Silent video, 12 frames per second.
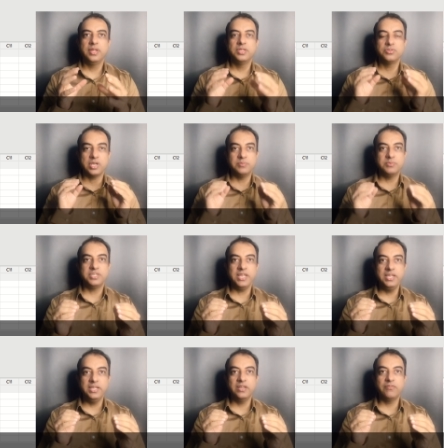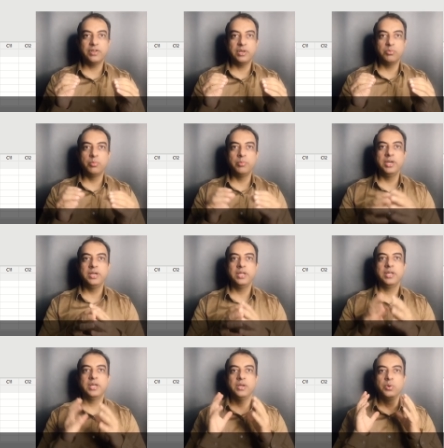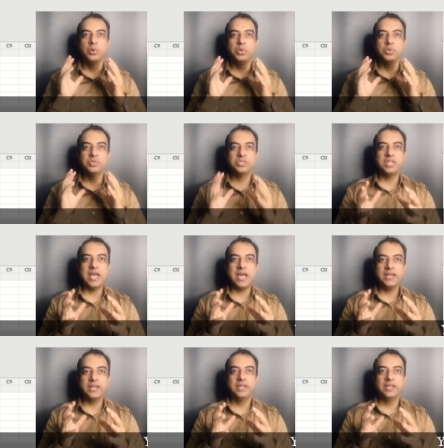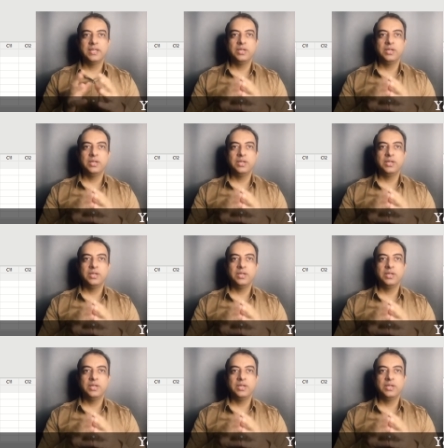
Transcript: So I'm staying here for a moment, go to stat,